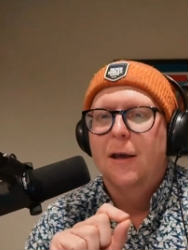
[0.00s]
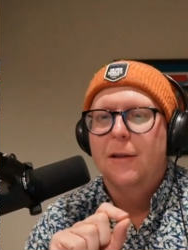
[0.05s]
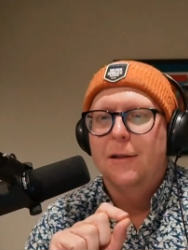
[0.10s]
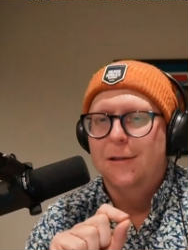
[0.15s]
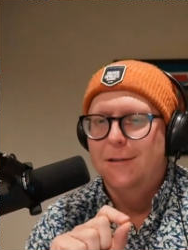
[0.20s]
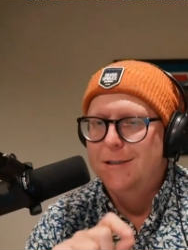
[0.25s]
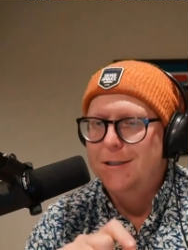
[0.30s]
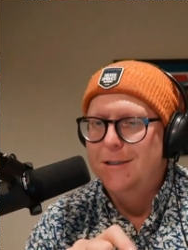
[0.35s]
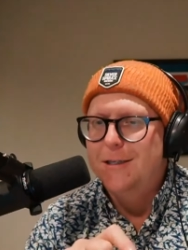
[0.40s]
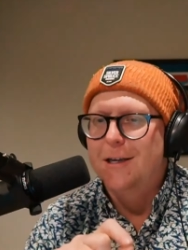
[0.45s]

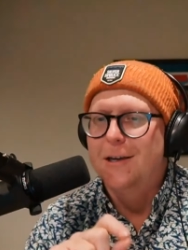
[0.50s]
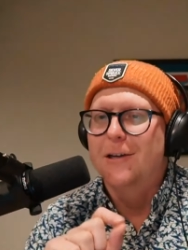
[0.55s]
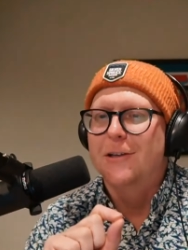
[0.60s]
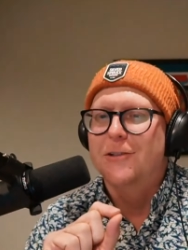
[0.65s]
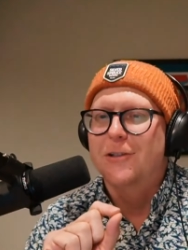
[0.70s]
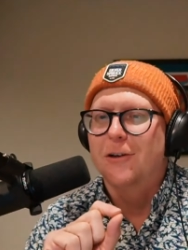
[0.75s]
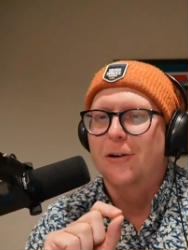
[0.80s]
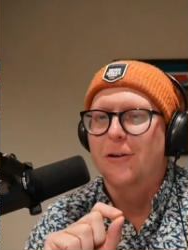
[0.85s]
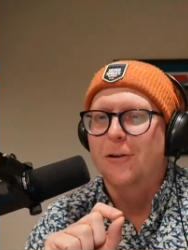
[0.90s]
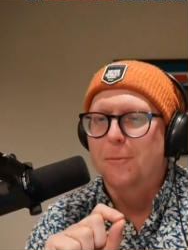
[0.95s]
The
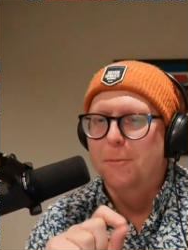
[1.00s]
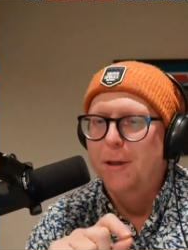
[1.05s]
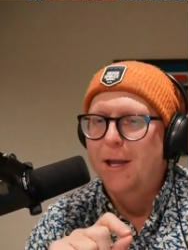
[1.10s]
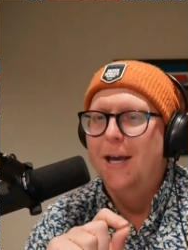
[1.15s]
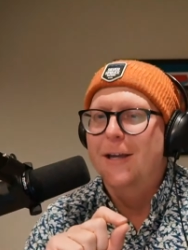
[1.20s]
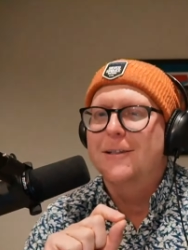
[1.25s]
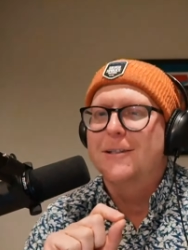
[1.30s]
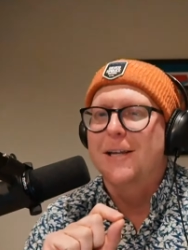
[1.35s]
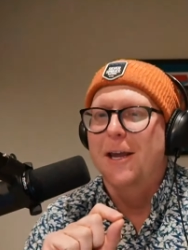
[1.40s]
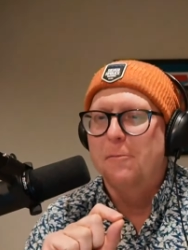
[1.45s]
details are
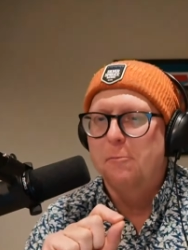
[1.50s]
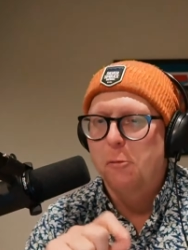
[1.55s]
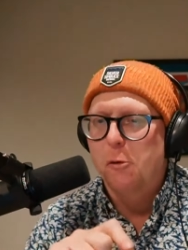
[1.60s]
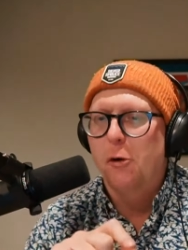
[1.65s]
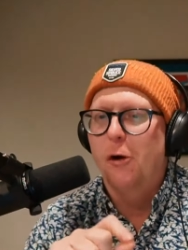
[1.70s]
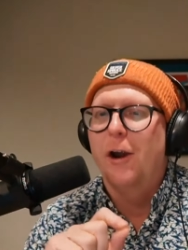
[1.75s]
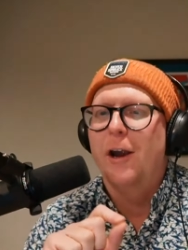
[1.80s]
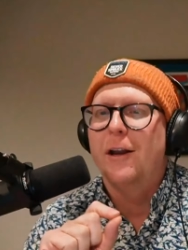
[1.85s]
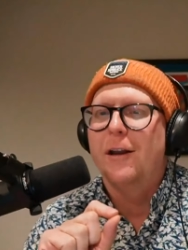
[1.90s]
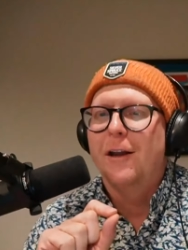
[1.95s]
complex and
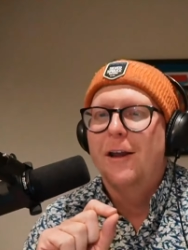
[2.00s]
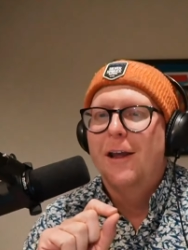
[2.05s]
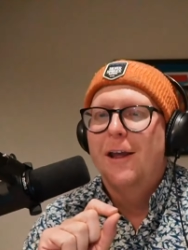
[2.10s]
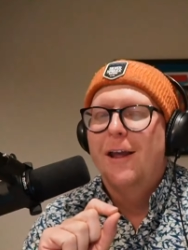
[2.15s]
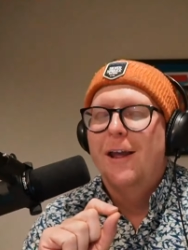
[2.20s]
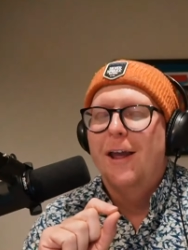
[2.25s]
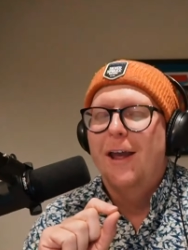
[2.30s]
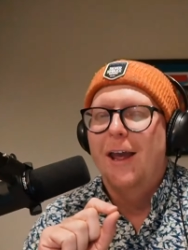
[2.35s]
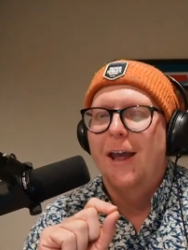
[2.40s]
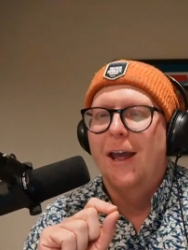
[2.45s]
boring,
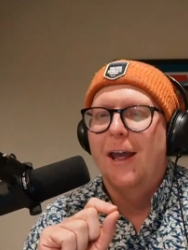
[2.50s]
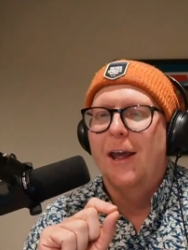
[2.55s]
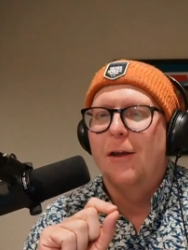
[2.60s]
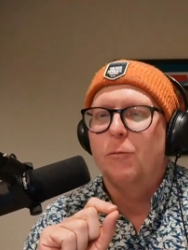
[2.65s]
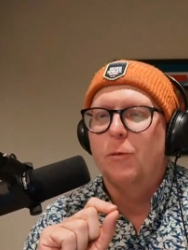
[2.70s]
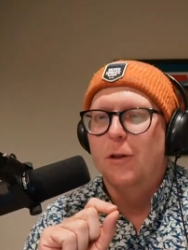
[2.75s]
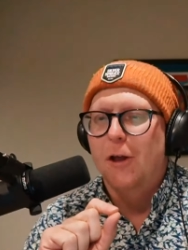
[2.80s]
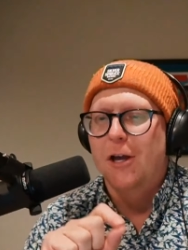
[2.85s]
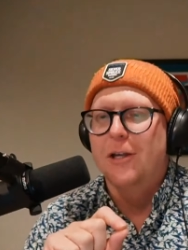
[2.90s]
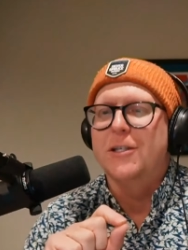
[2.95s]

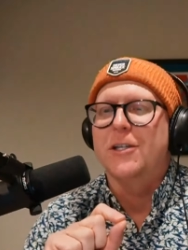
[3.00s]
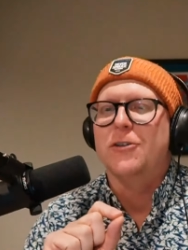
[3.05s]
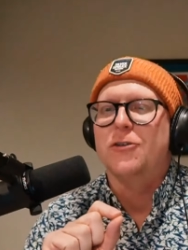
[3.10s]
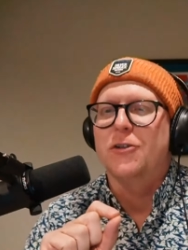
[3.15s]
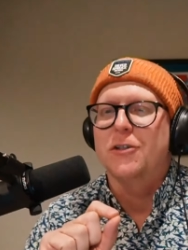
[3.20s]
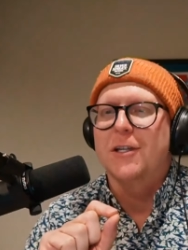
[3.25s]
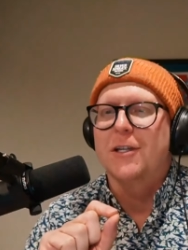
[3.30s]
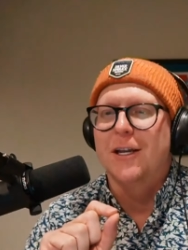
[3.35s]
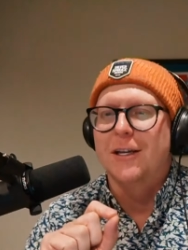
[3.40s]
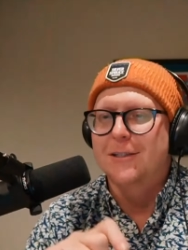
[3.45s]
and we lost
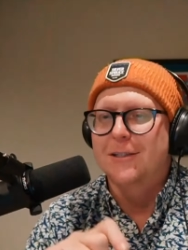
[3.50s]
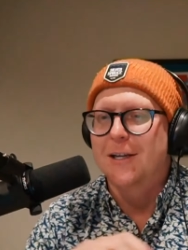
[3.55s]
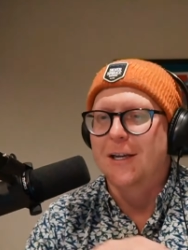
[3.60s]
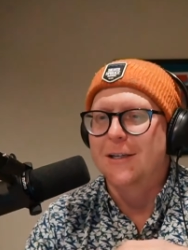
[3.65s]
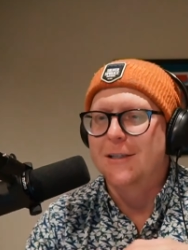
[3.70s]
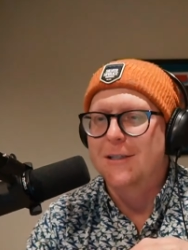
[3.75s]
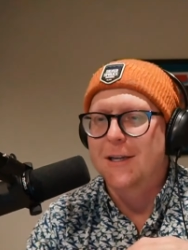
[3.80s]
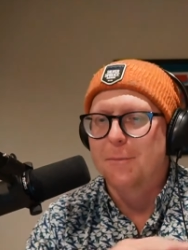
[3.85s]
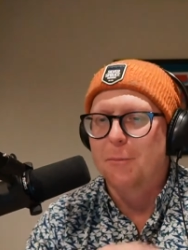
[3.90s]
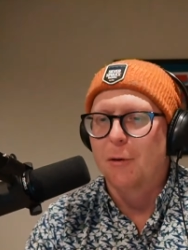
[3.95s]
interest and
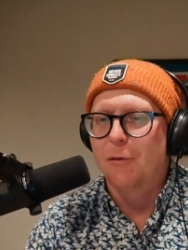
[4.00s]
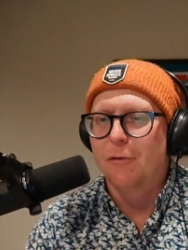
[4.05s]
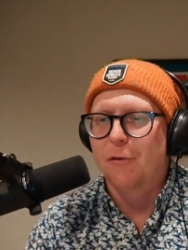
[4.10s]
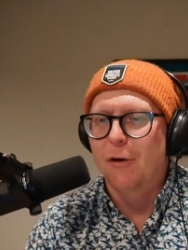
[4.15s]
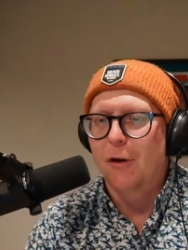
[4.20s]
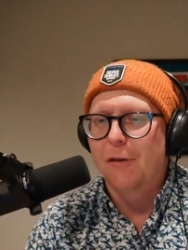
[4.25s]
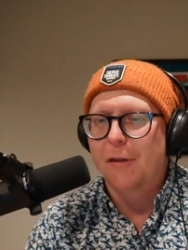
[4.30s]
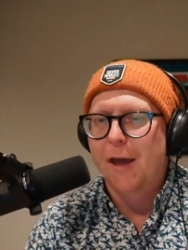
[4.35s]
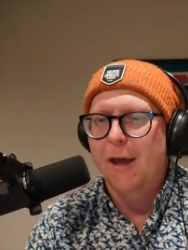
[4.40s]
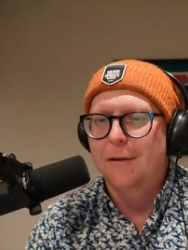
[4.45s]
decided to skip
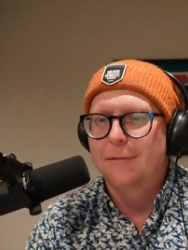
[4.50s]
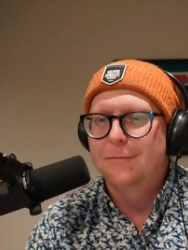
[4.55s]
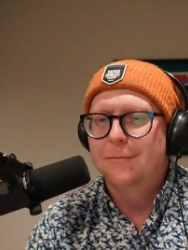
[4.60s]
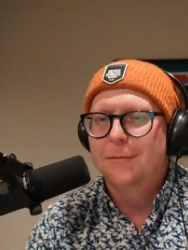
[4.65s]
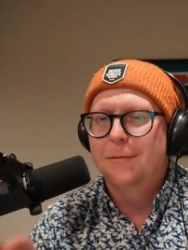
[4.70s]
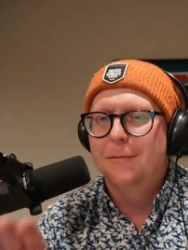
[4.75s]
over all that.